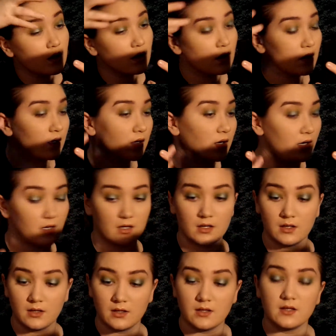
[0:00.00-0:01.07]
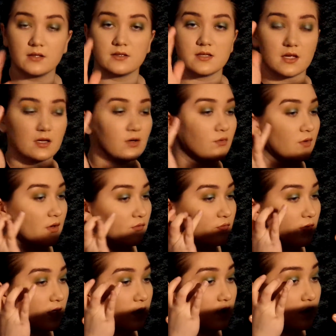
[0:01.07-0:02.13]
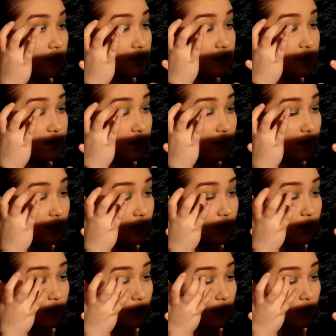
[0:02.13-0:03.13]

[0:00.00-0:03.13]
Alright. Take your ring finger because it's clean.